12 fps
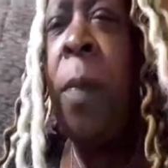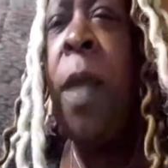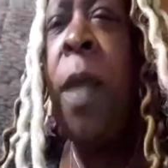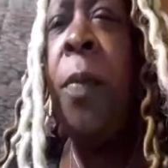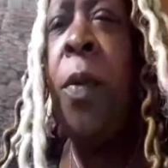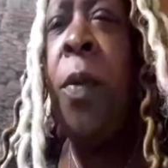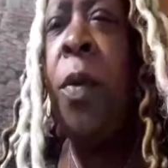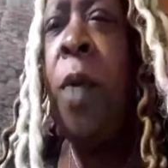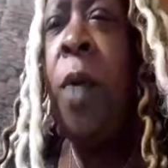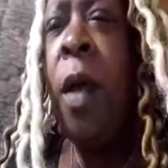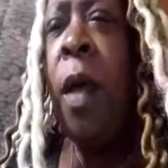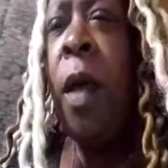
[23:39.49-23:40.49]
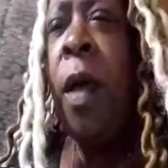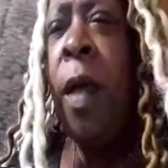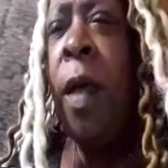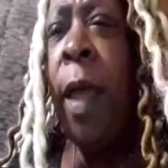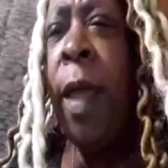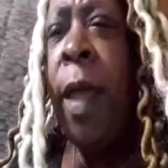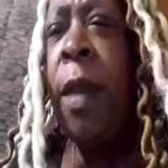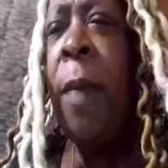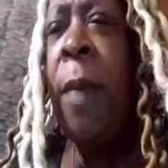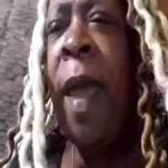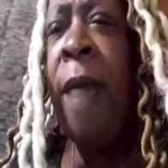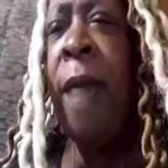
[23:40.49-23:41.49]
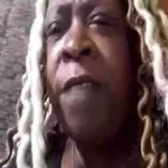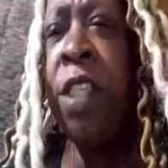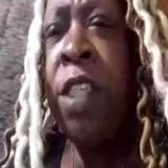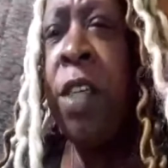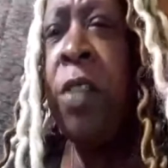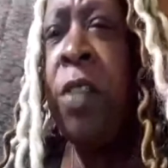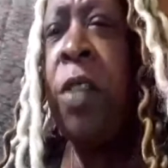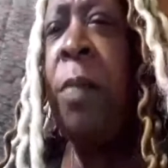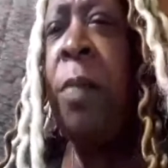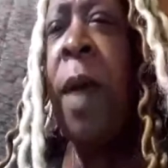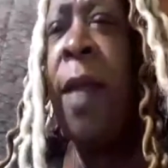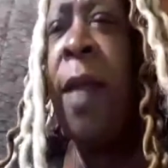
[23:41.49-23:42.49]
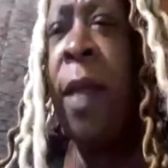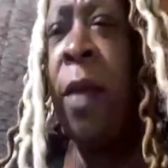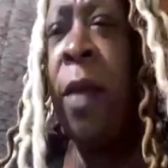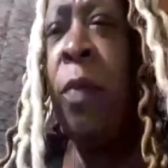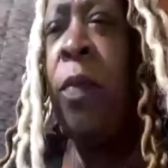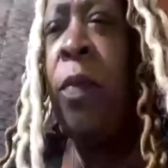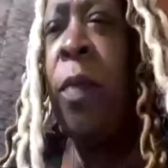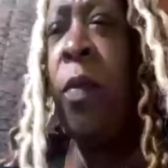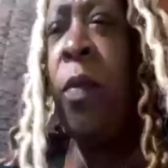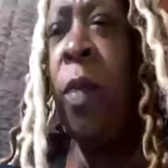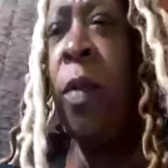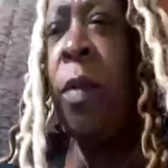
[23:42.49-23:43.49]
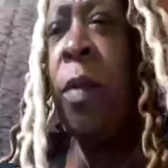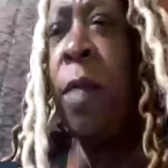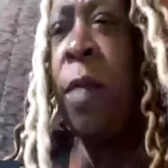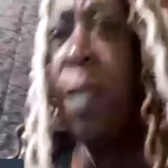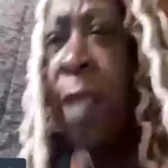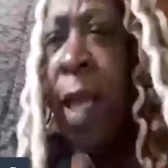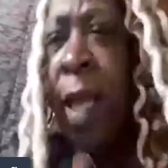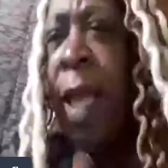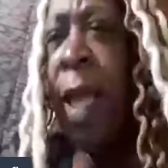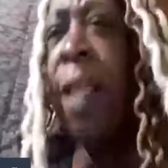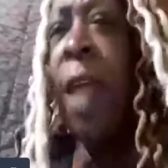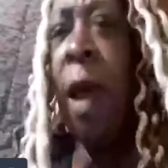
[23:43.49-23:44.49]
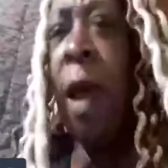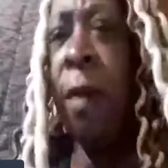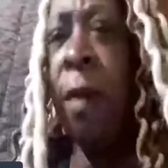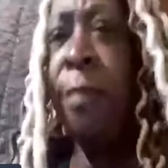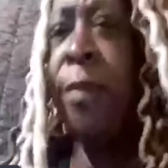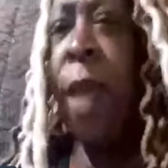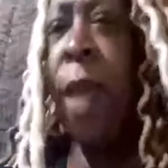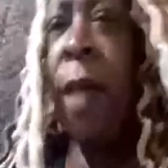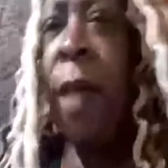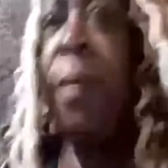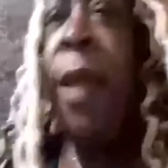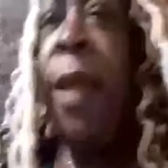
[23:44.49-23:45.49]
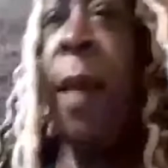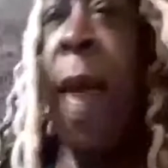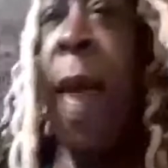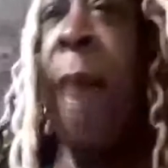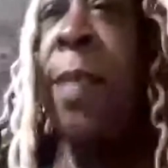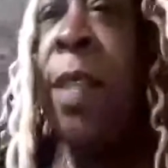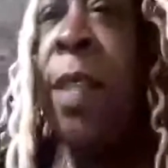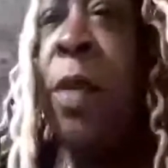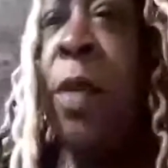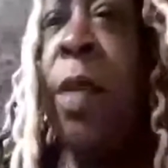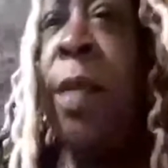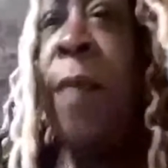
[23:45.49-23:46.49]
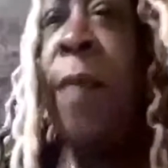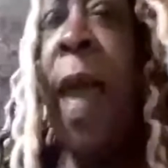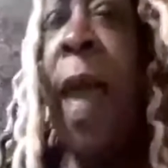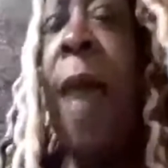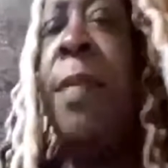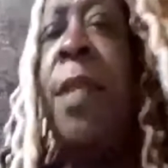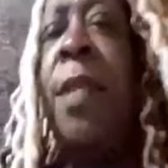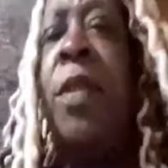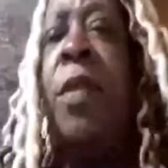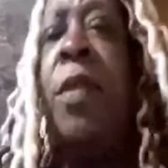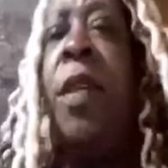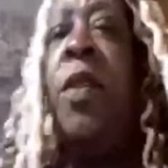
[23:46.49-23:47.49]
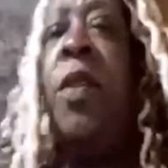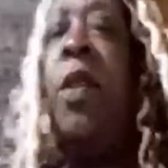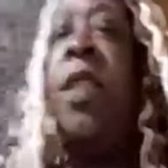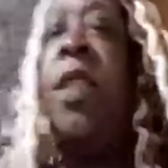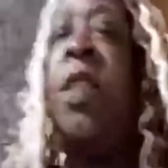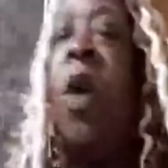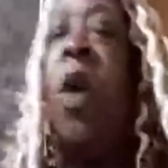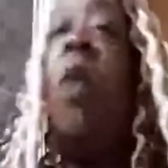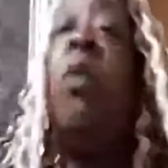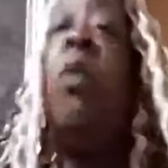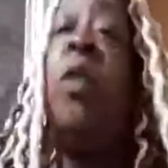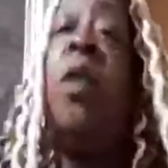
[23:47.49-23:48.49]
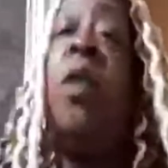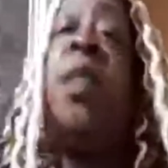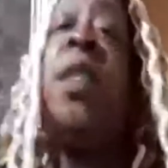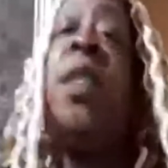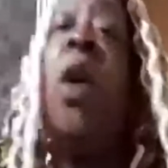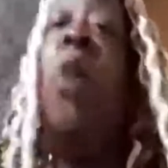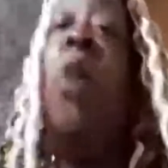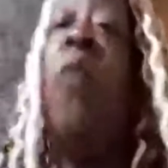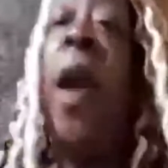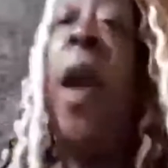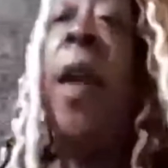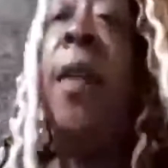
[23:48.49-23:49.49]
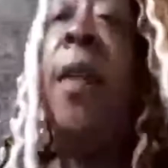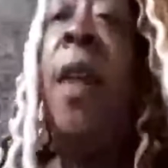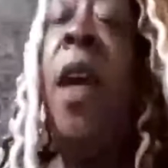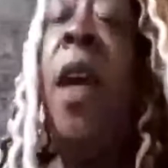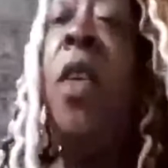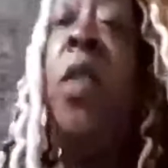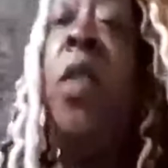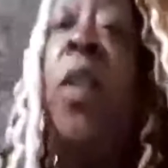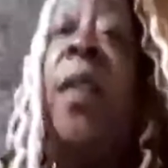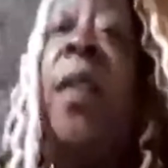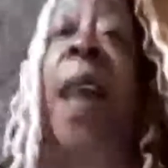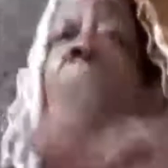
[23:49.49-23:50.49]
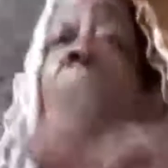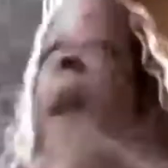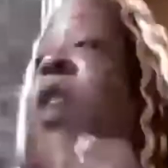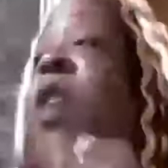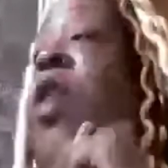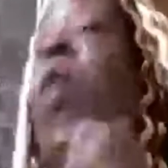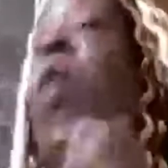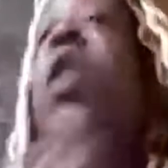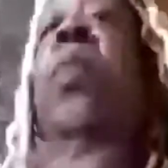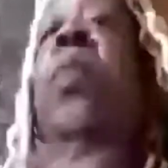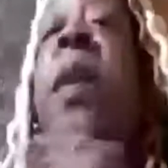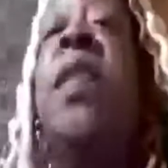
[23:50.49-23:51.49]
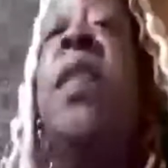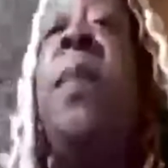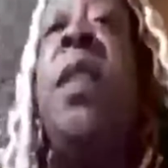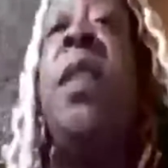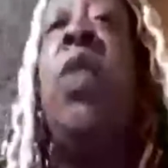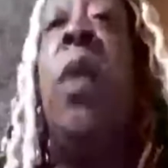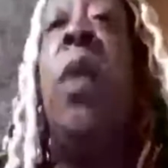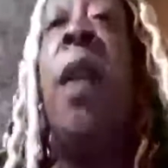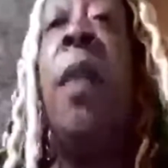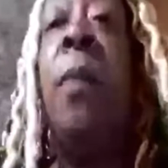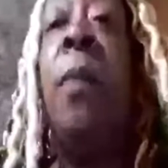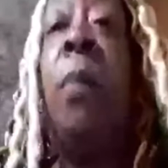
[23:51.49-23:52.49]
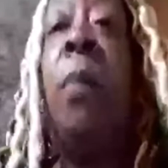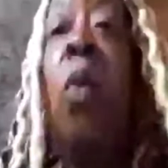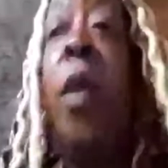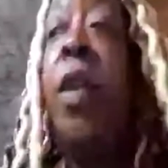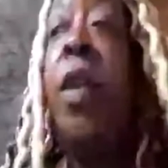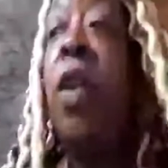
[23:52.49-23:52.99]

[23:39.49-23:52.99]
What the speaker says: People end up having children by their, we will say, yep, yep, yep, absolutely, absolutely. You're so right. You're so that, which brings me to another point.